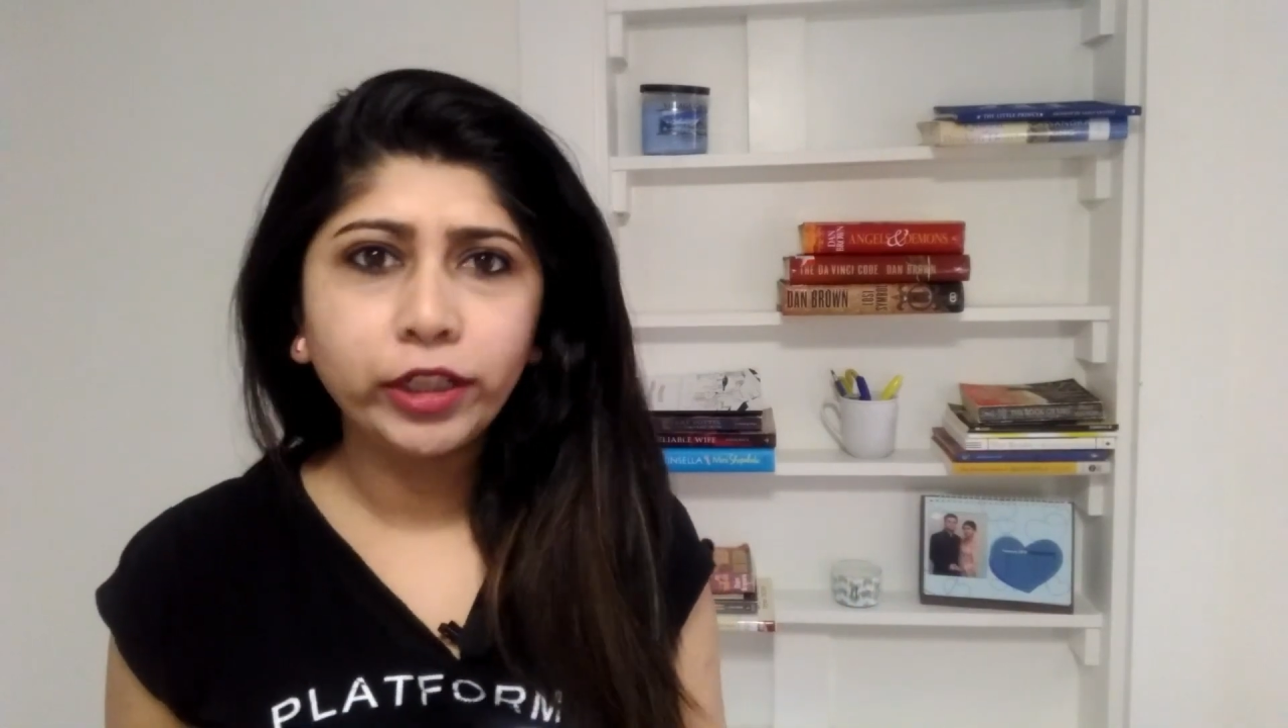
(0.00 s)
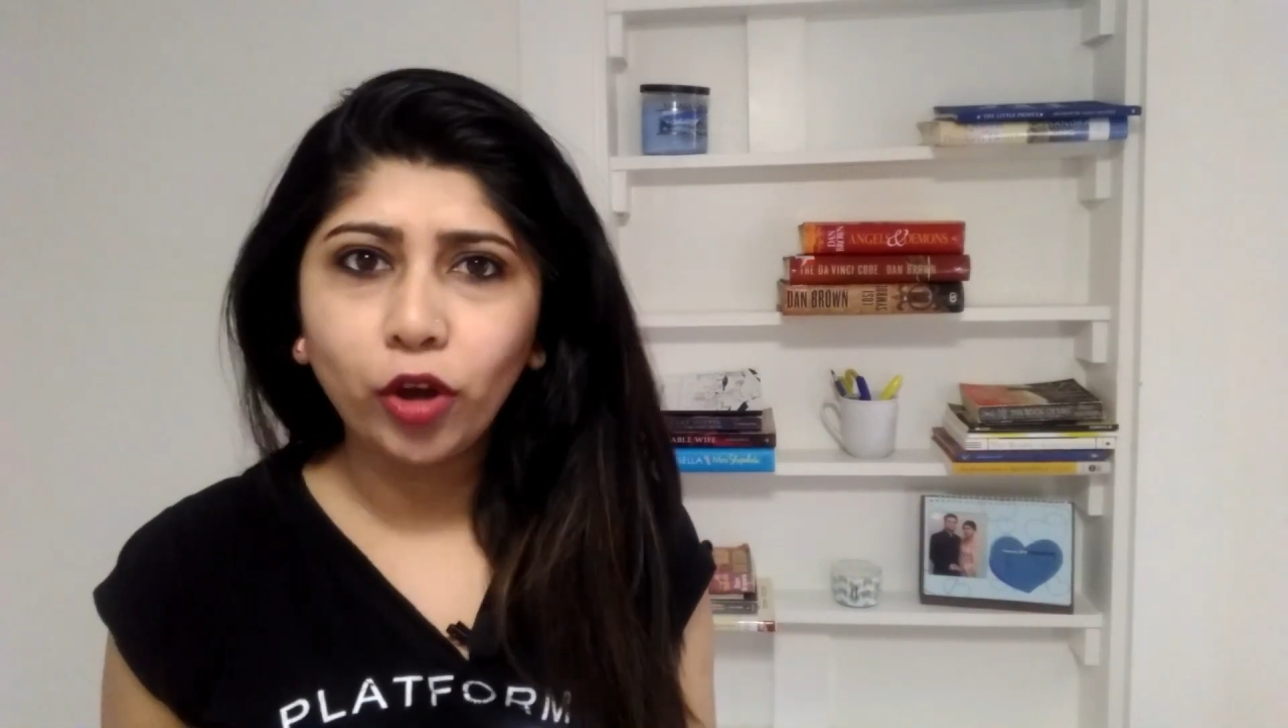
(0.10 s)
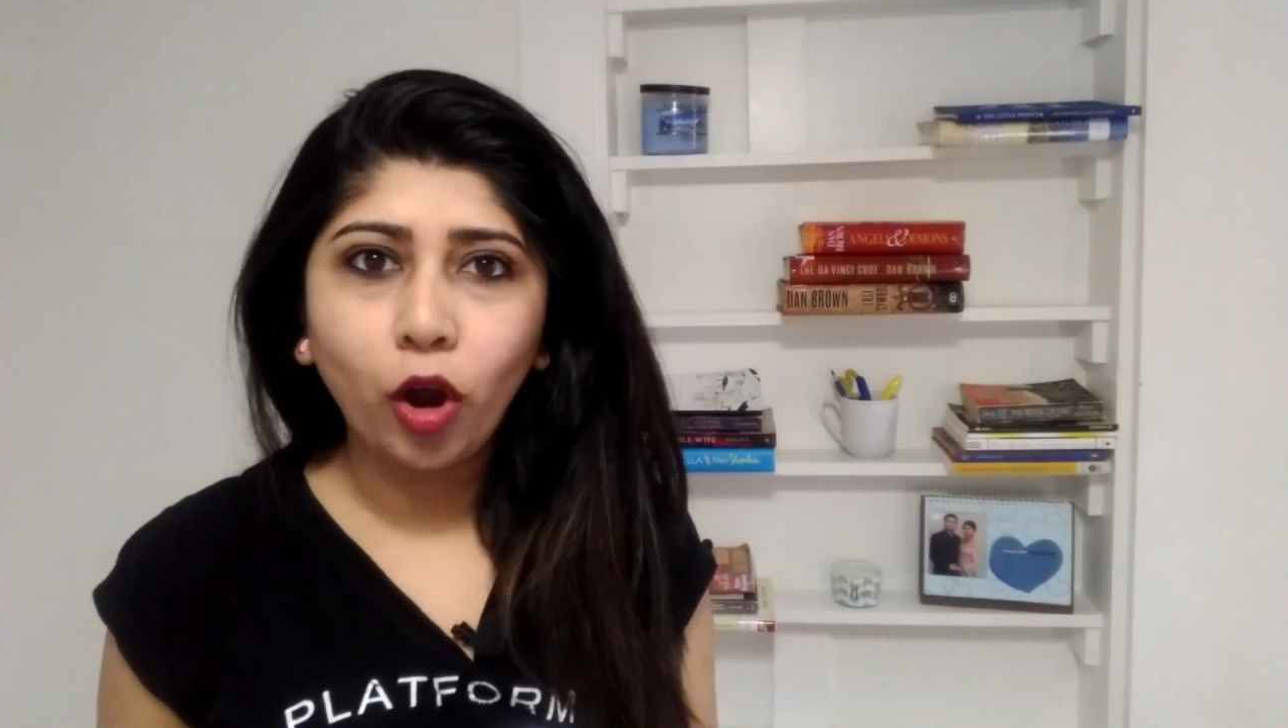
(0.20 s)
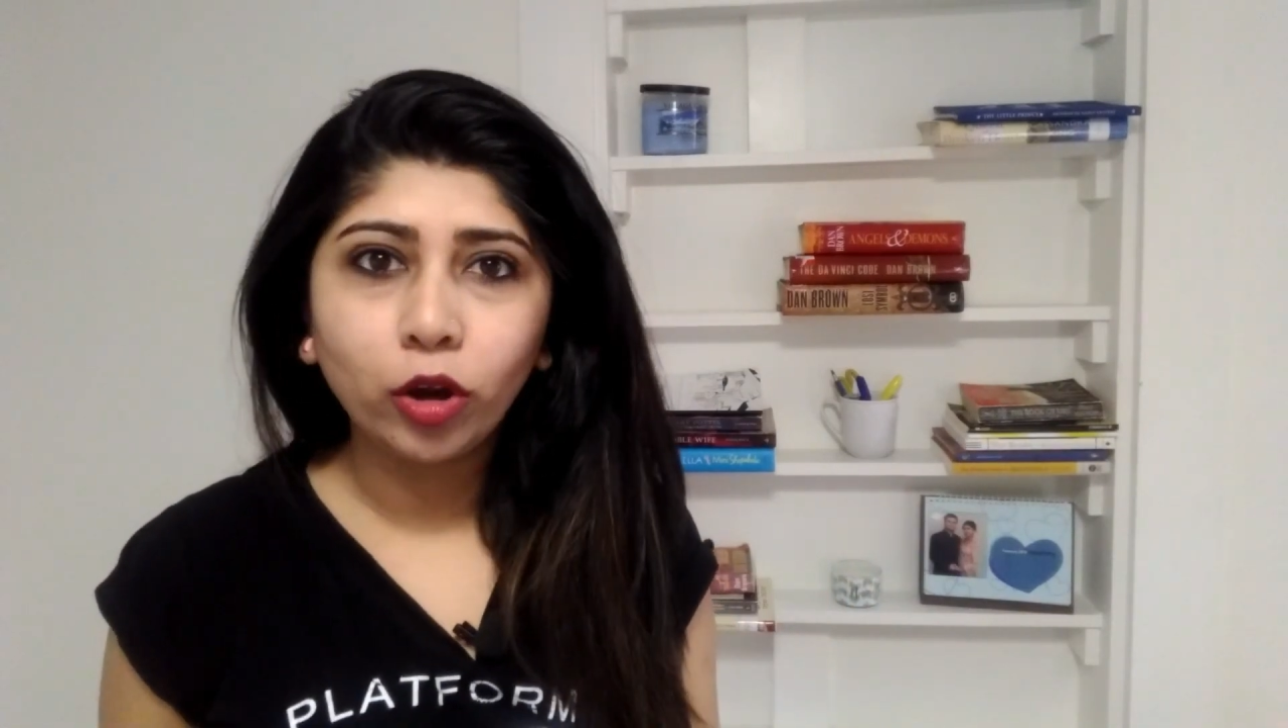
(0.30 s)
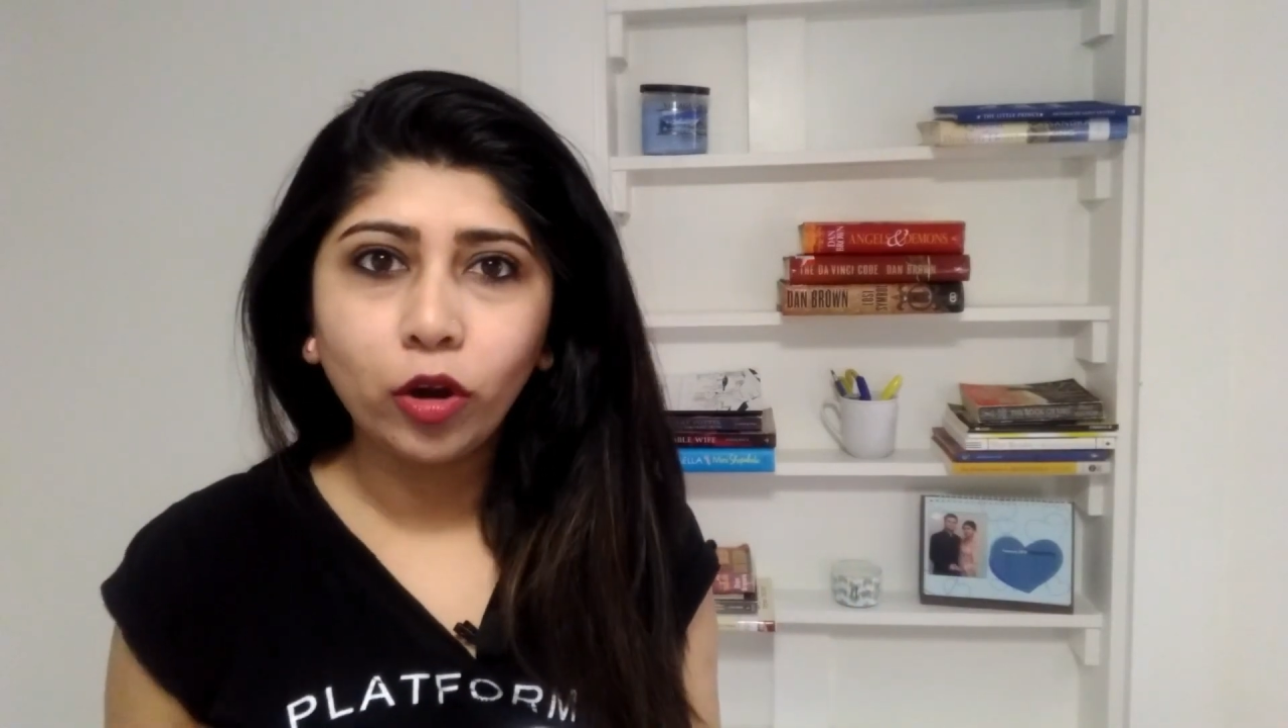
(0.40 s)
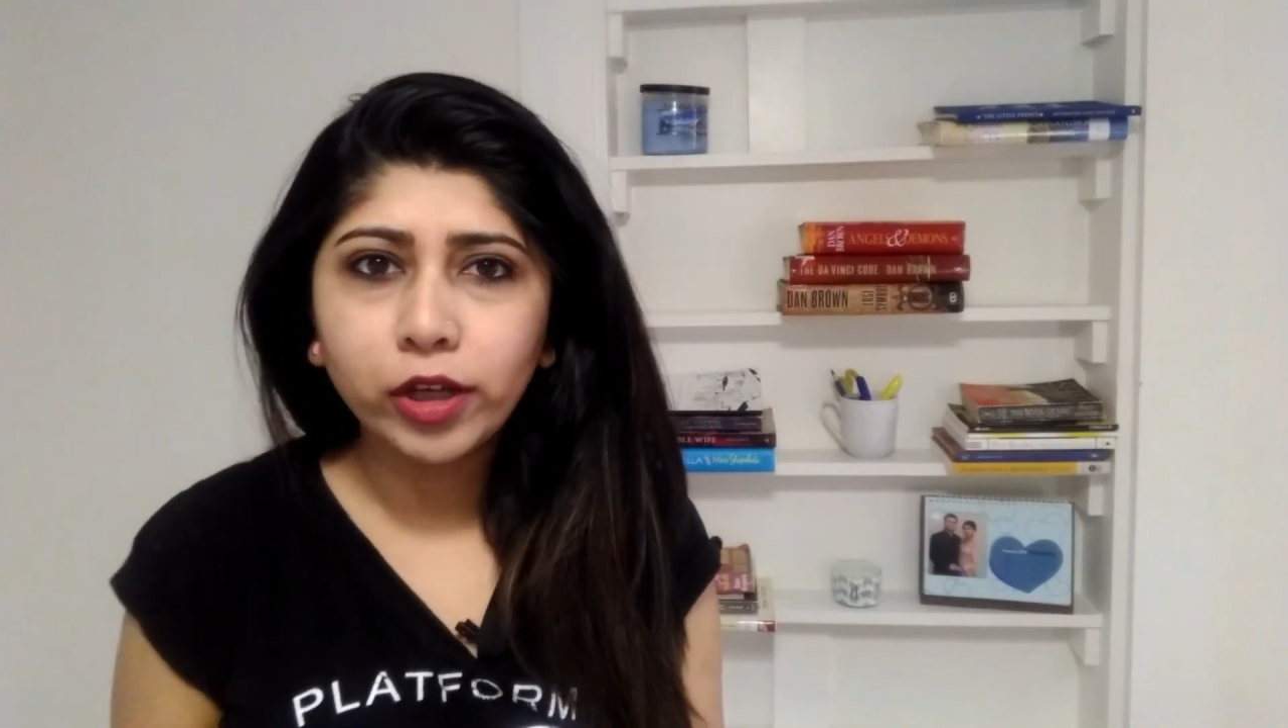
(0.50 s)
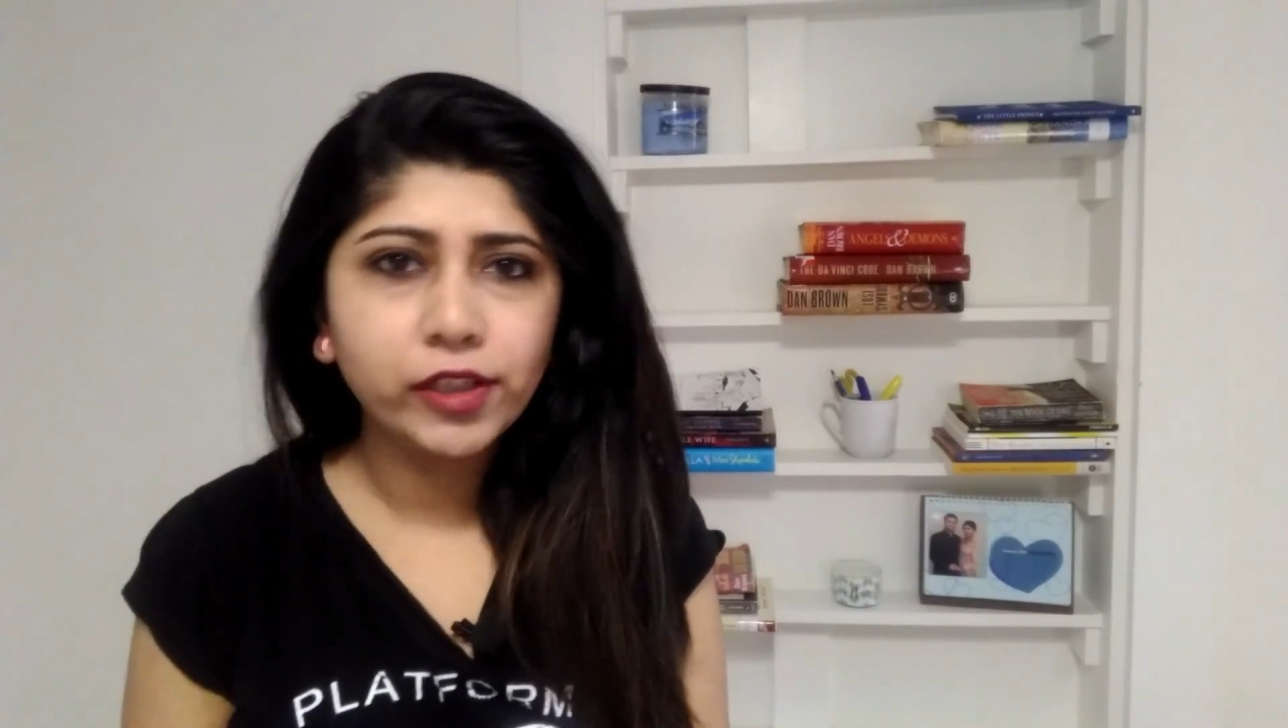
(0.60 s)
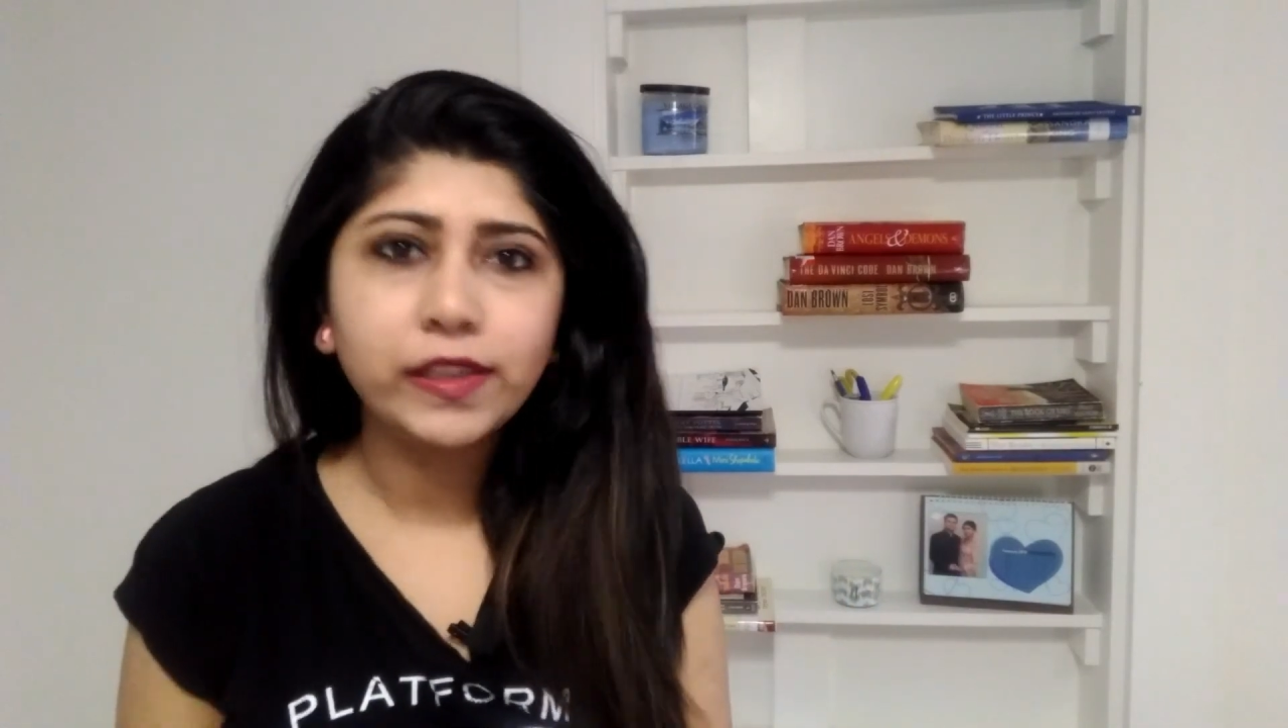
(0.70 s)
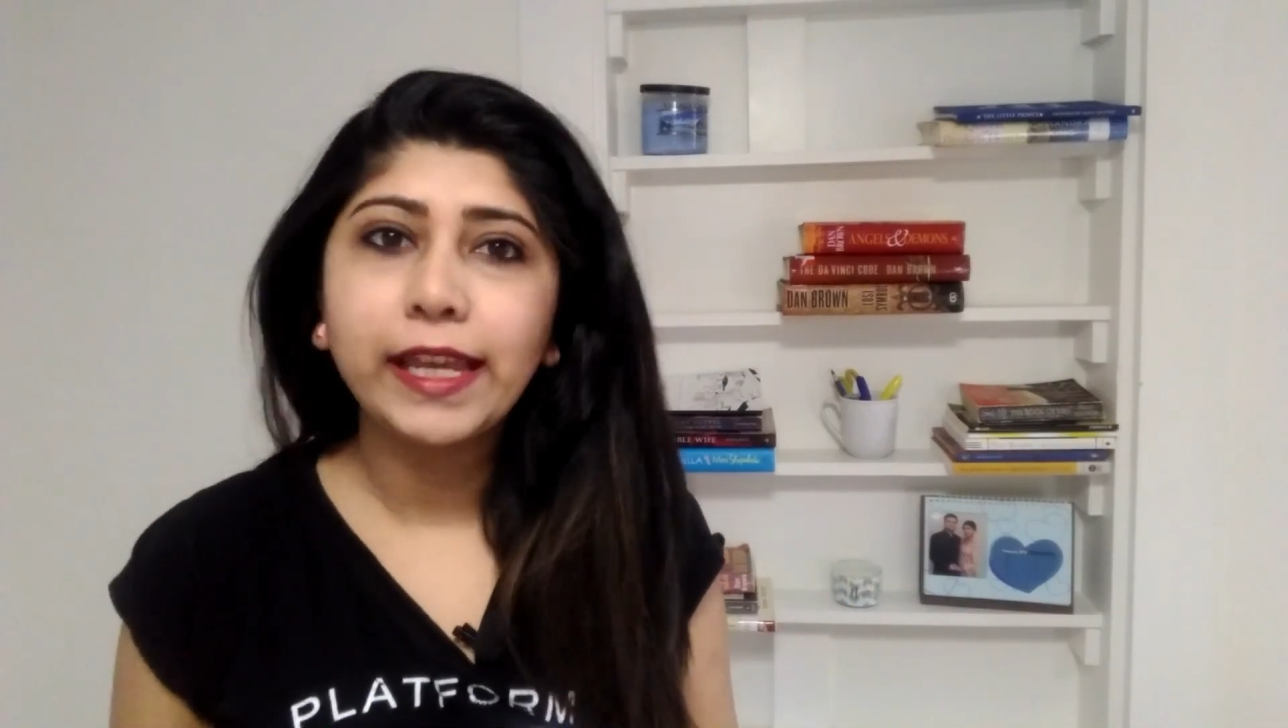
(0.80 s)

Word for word: talk or just